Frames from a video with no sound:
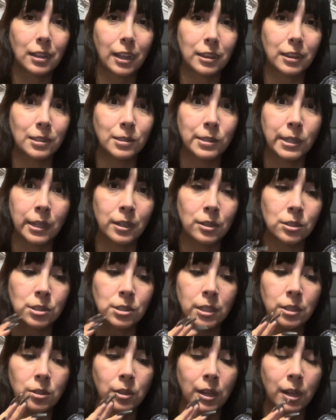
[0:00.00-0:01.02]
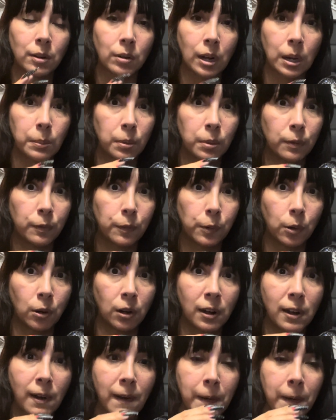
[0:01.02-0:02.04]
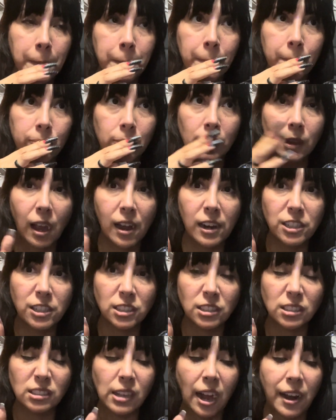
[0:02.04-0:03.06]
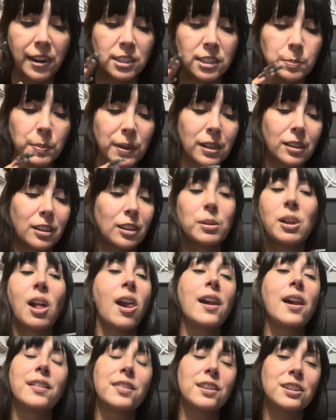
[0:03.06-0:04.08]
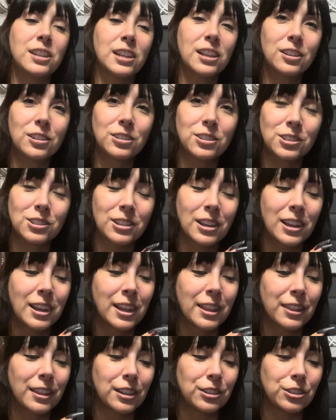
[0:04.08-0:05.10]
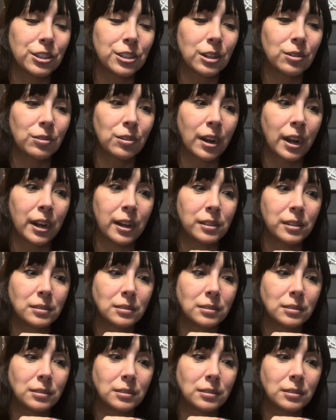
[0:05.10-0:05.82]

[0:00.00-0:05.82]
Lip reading: the tingles that you get right before. I just kind of spit a little. The tingles that you get right